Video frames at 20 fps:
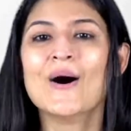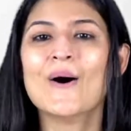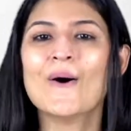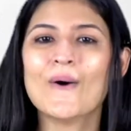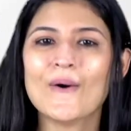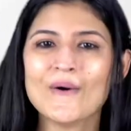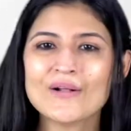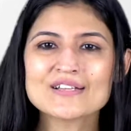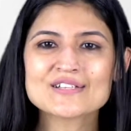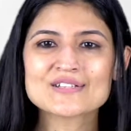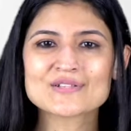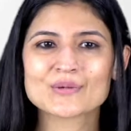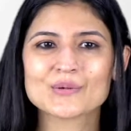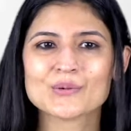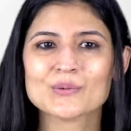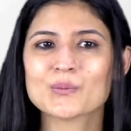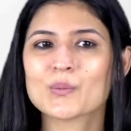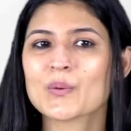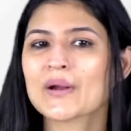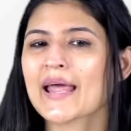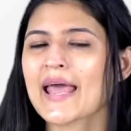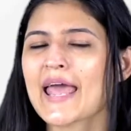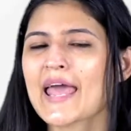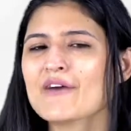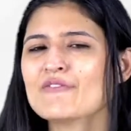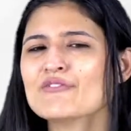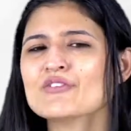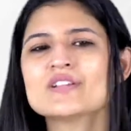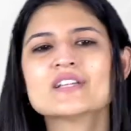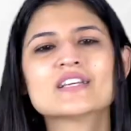Also,
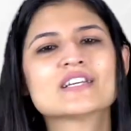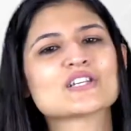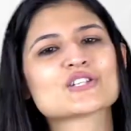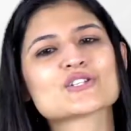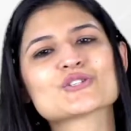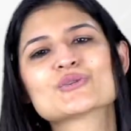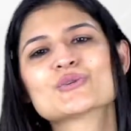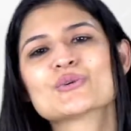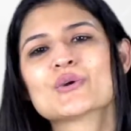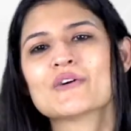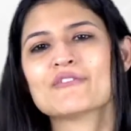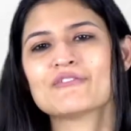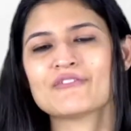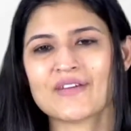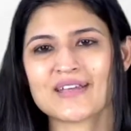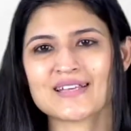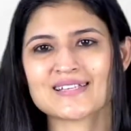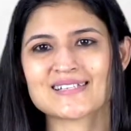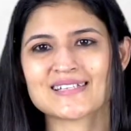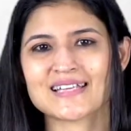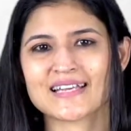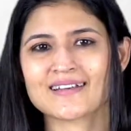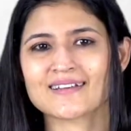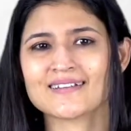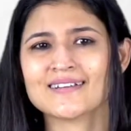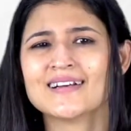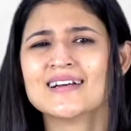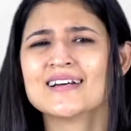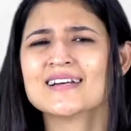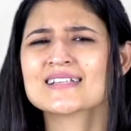whatever the issue you are facing,
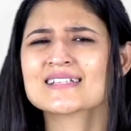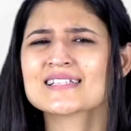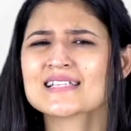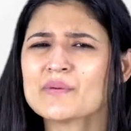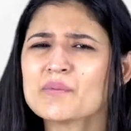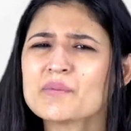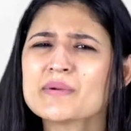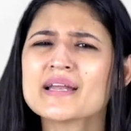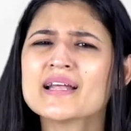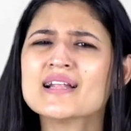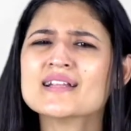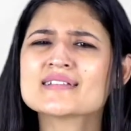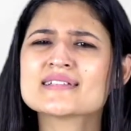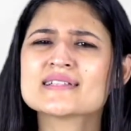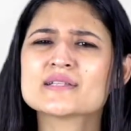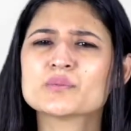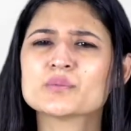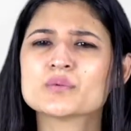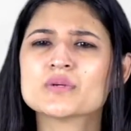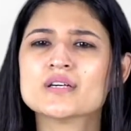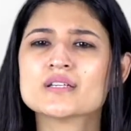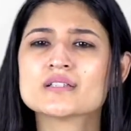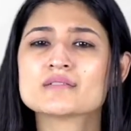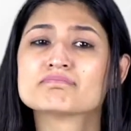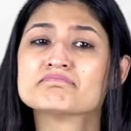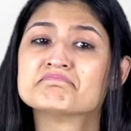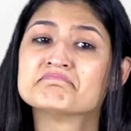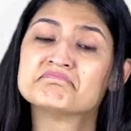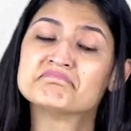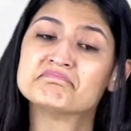someone else in the world
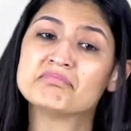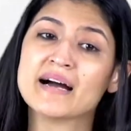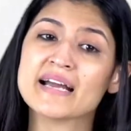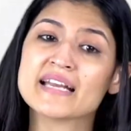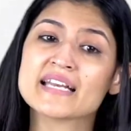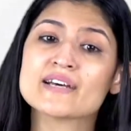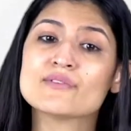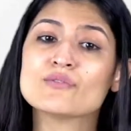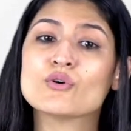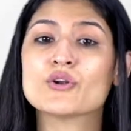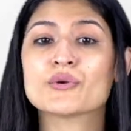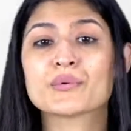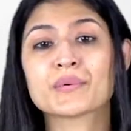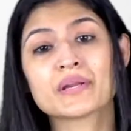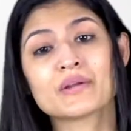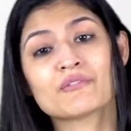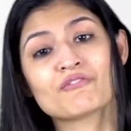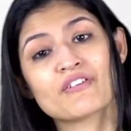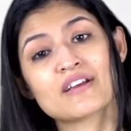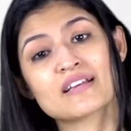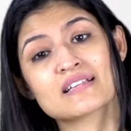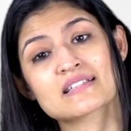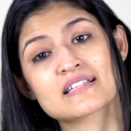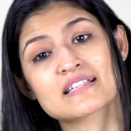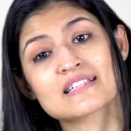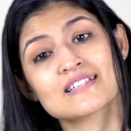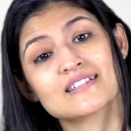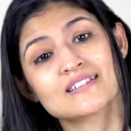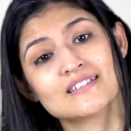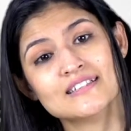might have already faced
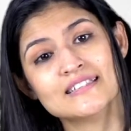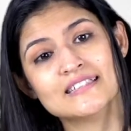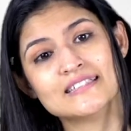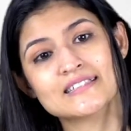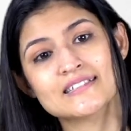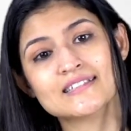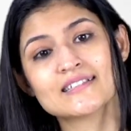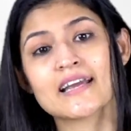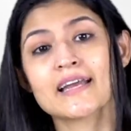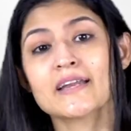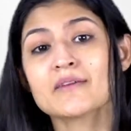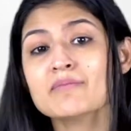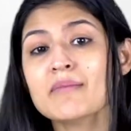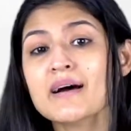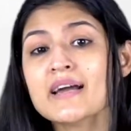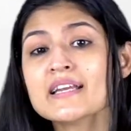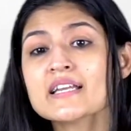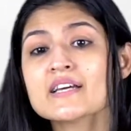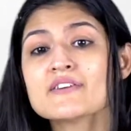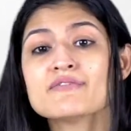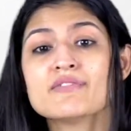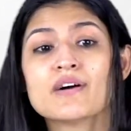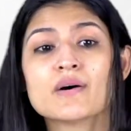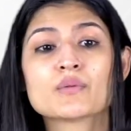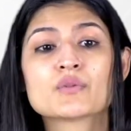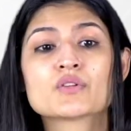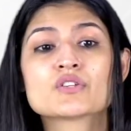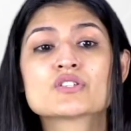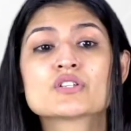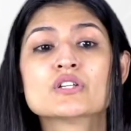it earlier and might have
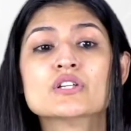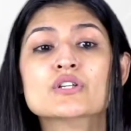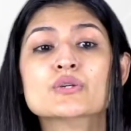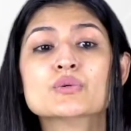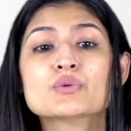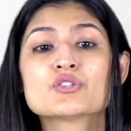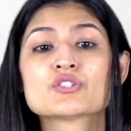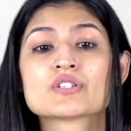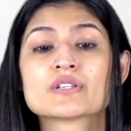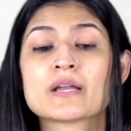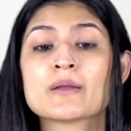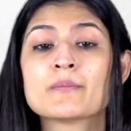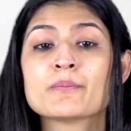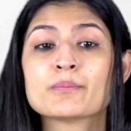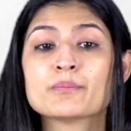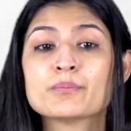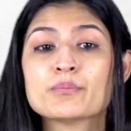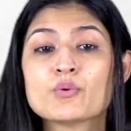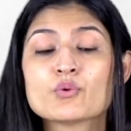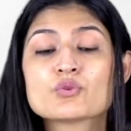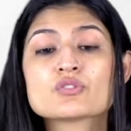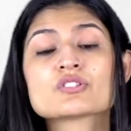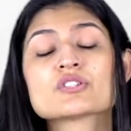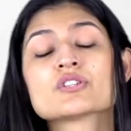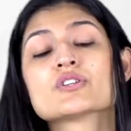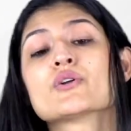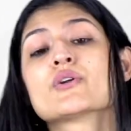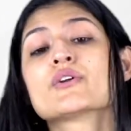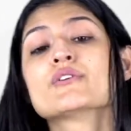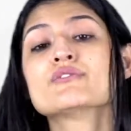found the solution and
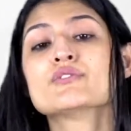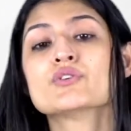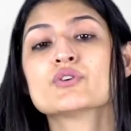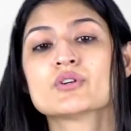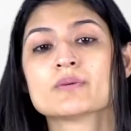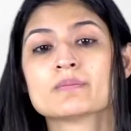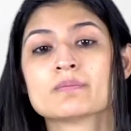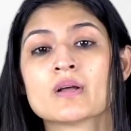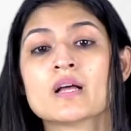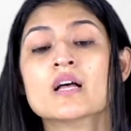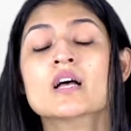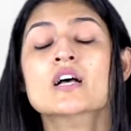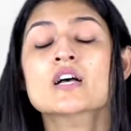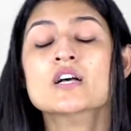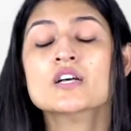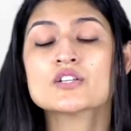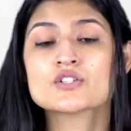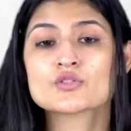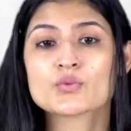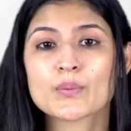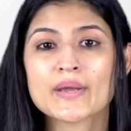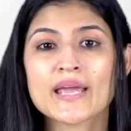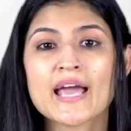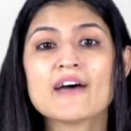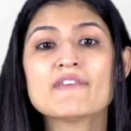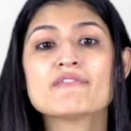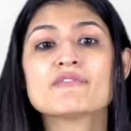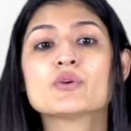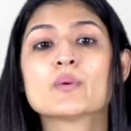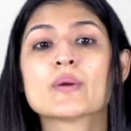posted on a forum. So we
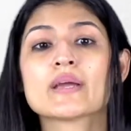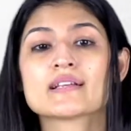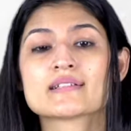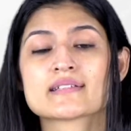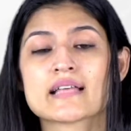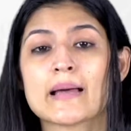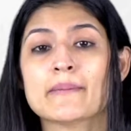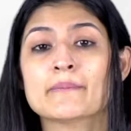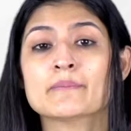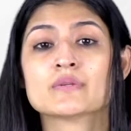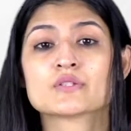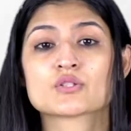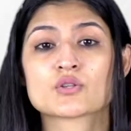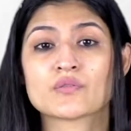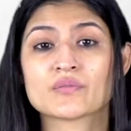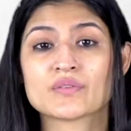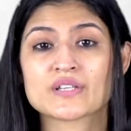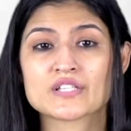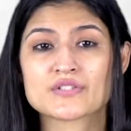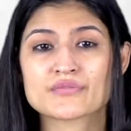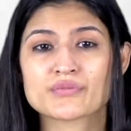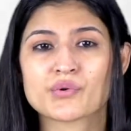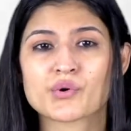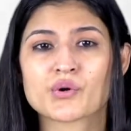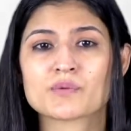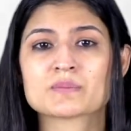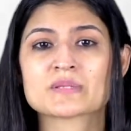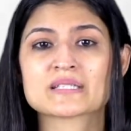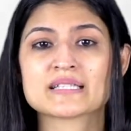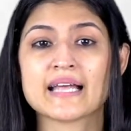have few examples of these
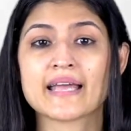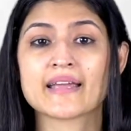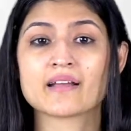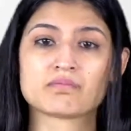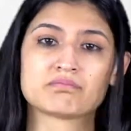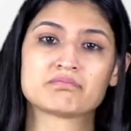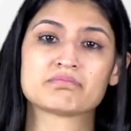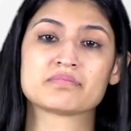forums like